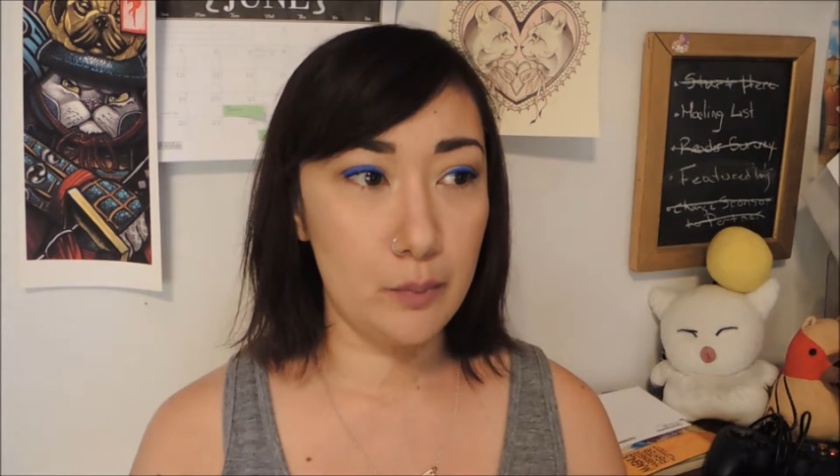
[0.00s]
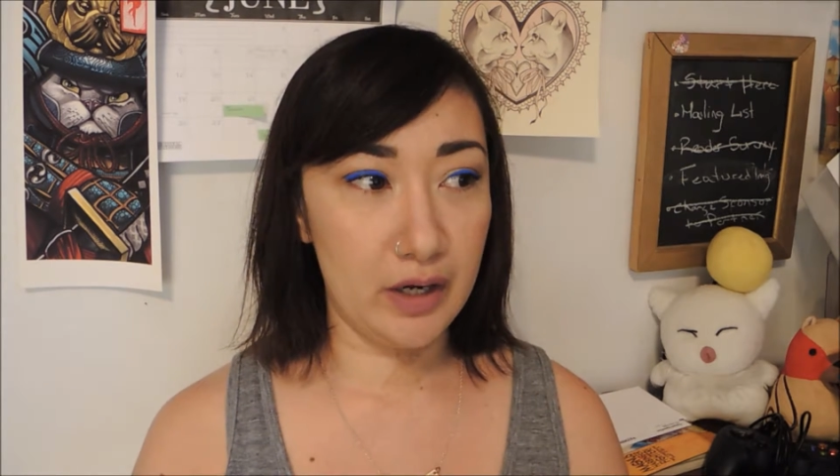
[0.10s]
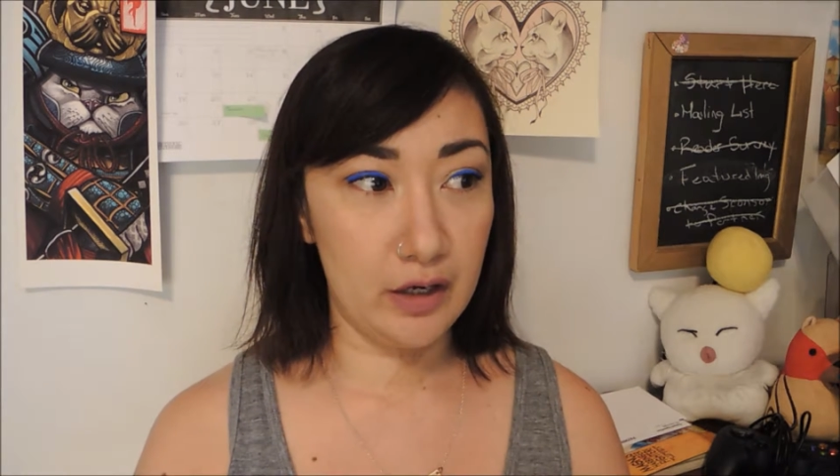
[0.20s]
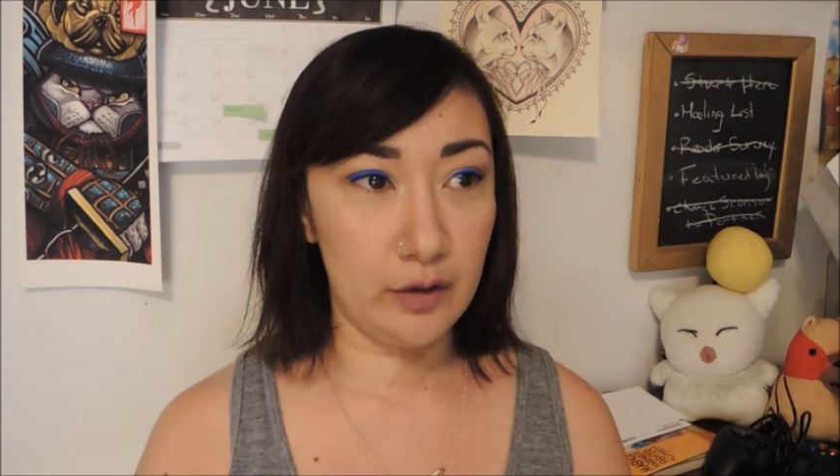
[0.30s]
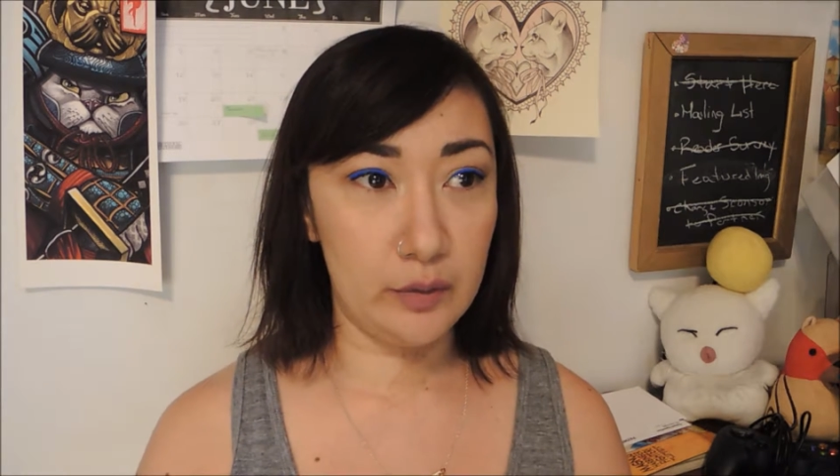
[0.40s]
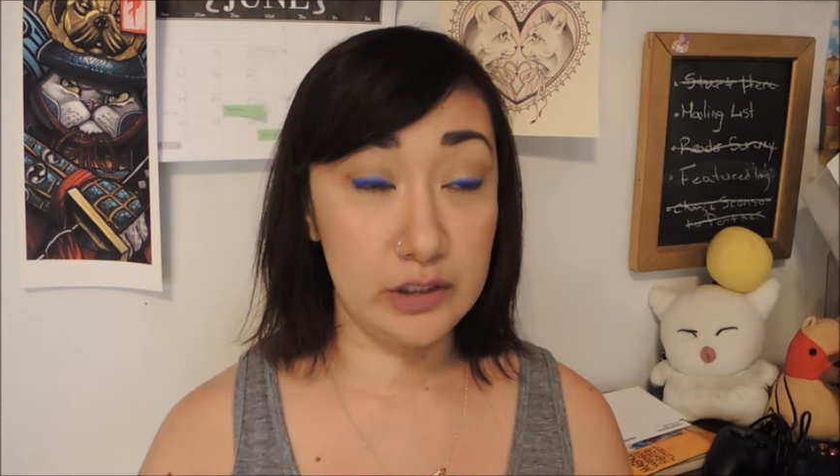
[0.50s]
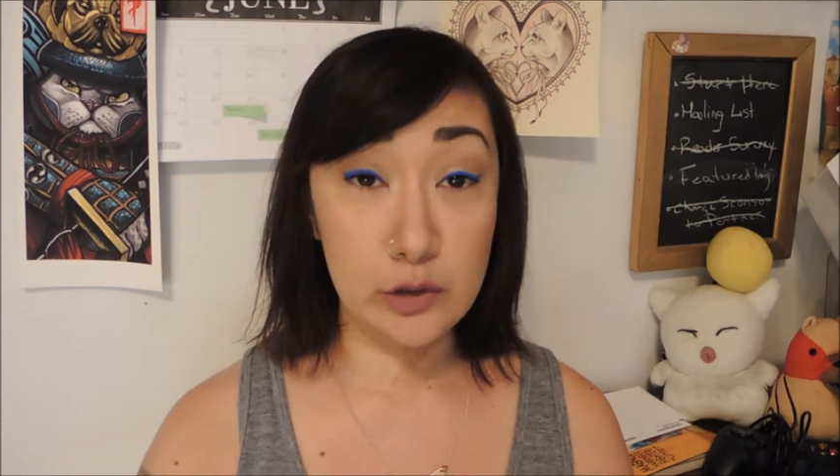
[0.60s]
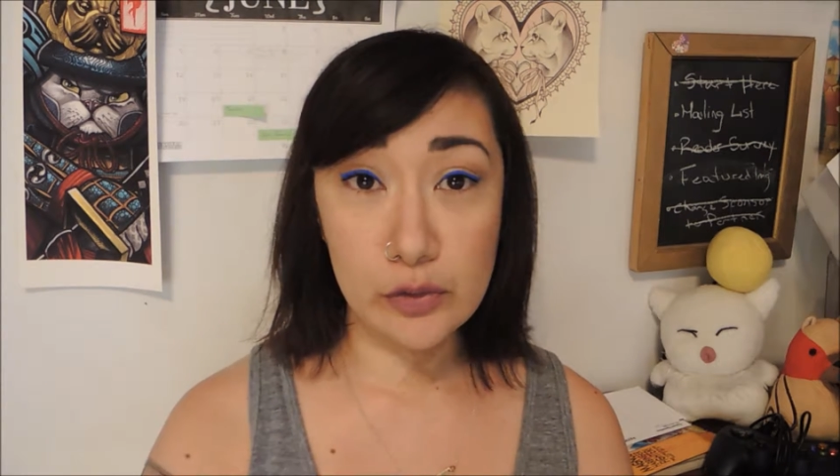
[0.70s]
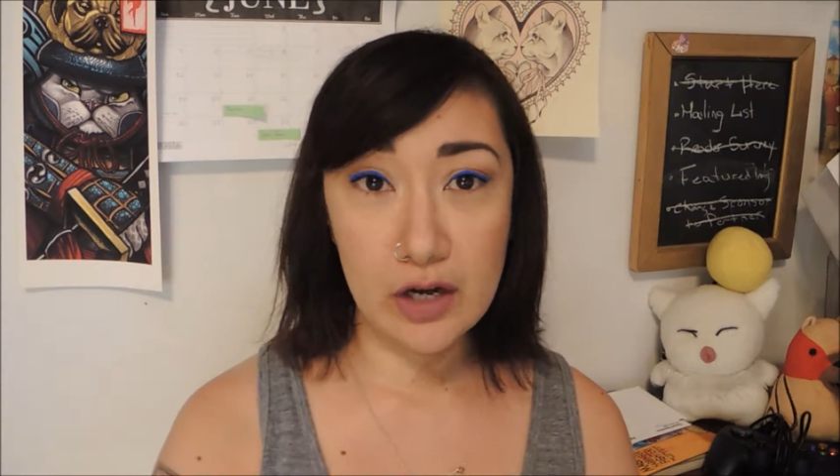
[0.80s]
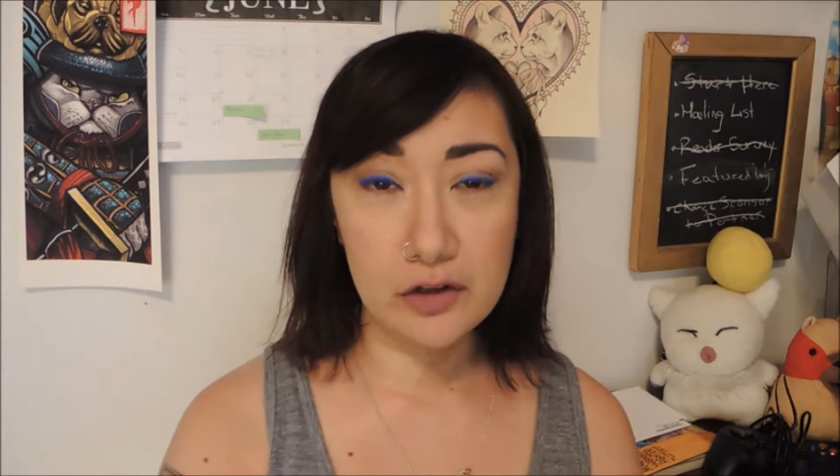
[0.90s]

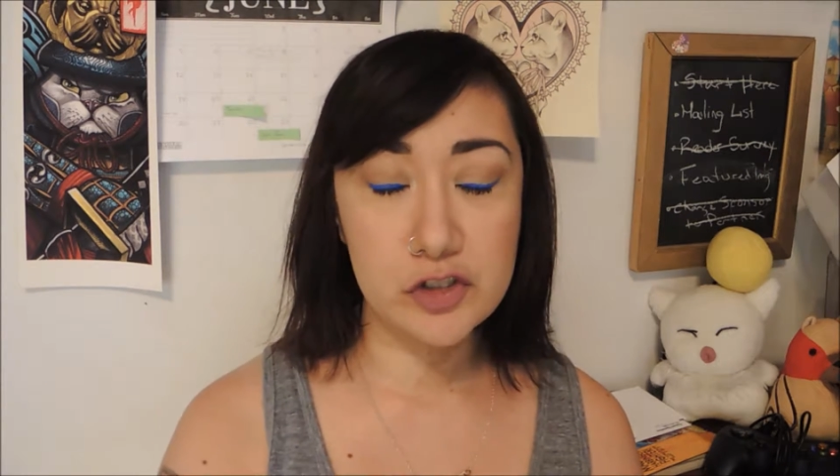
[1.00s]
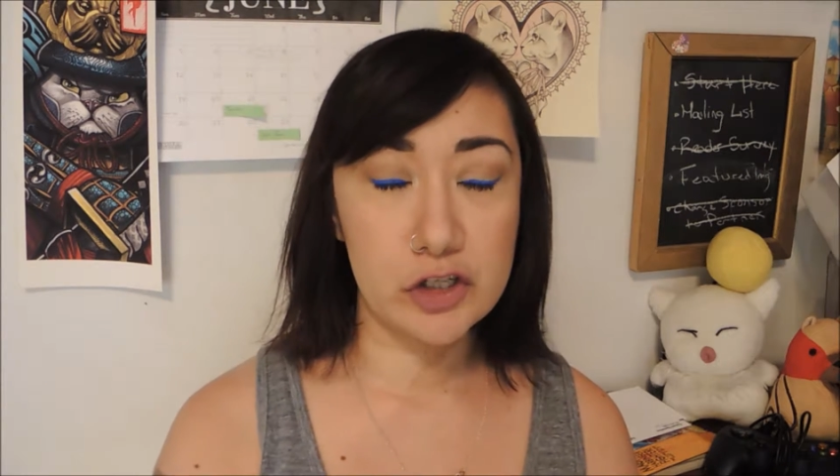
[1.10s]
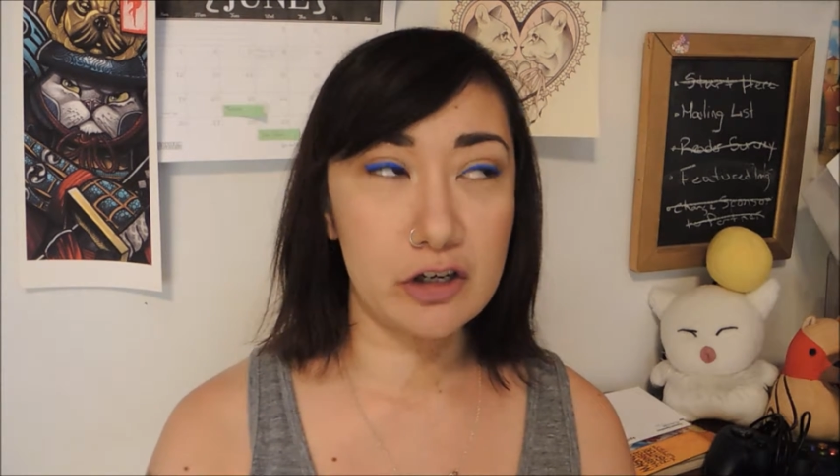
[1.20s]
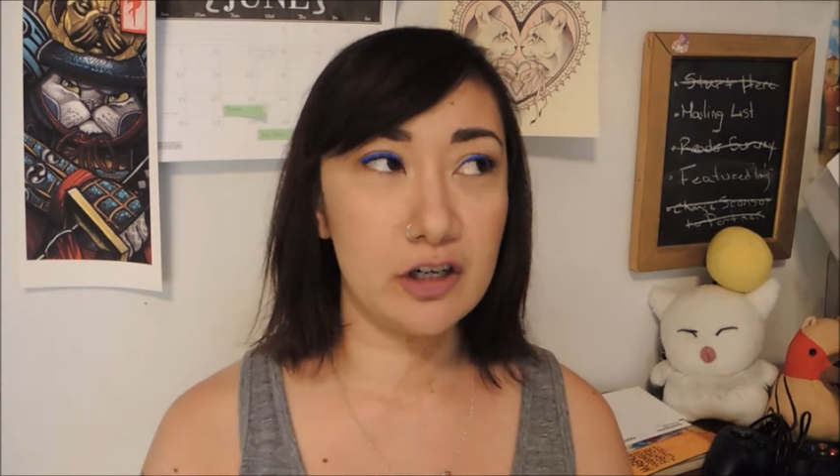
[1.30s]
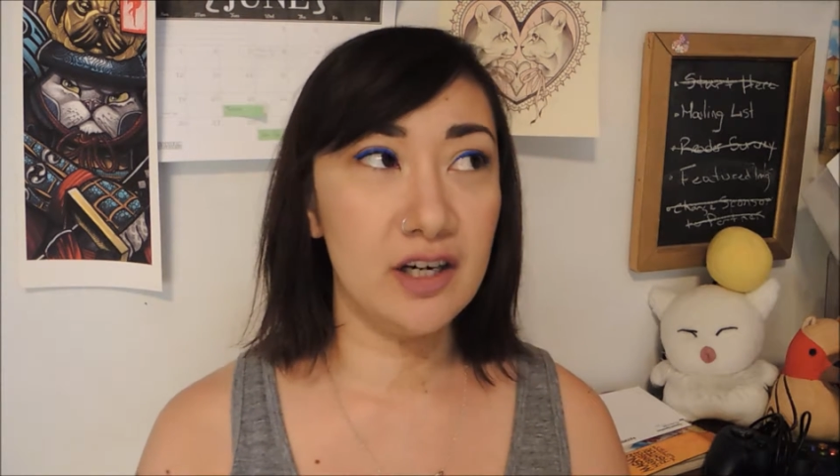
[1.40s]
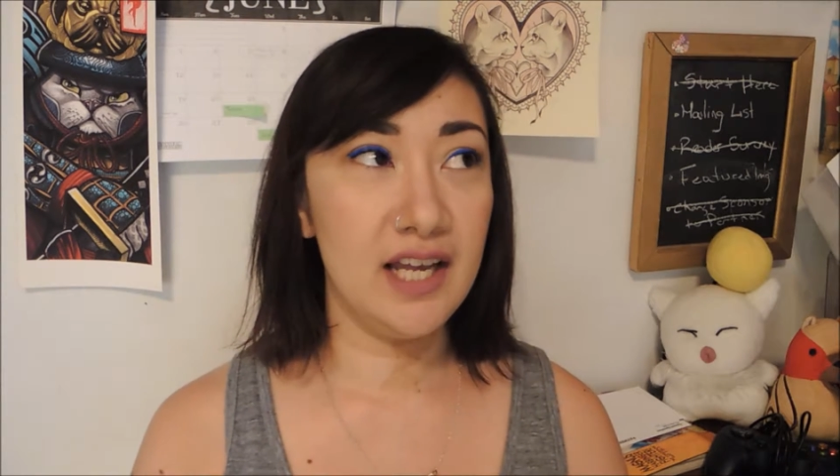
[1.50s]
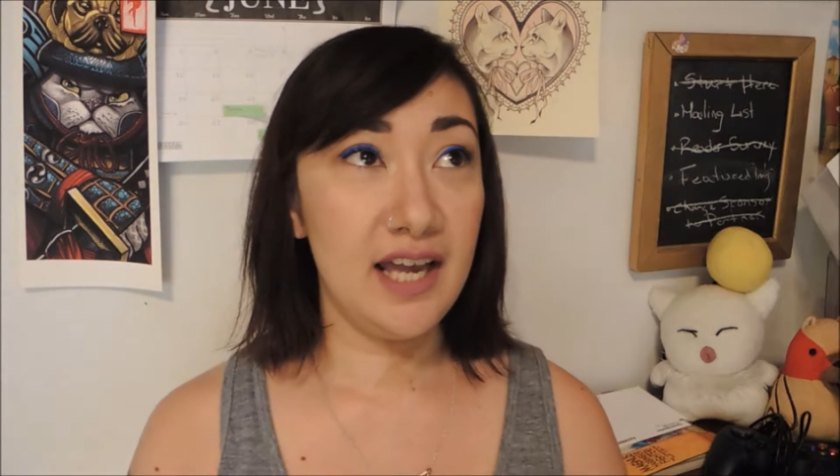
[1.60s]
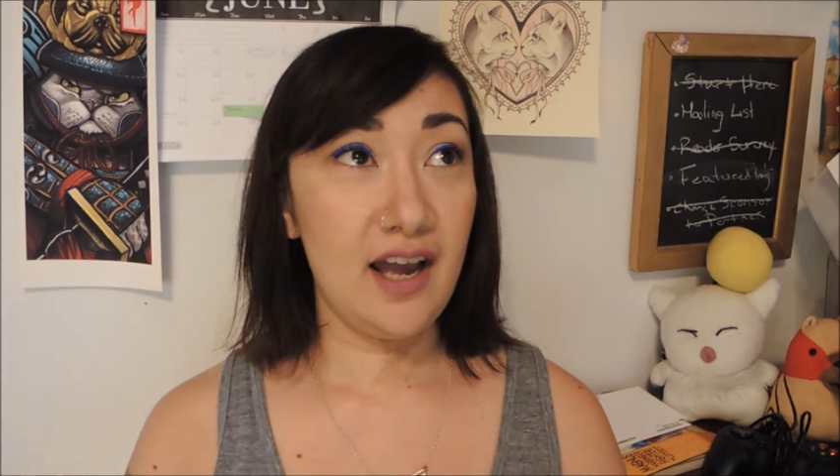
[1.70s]
about youth culture,